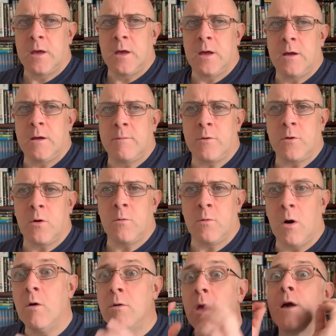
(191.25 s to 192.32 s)
they're all,
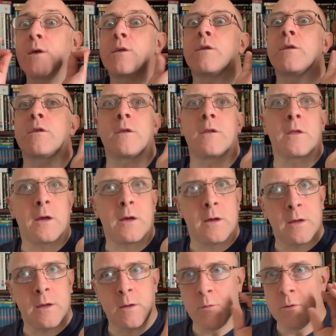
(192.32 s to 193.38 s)
oh yes, and
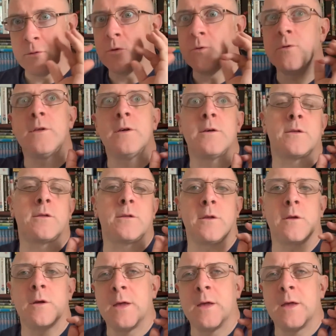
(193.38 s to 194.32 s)
I will do this.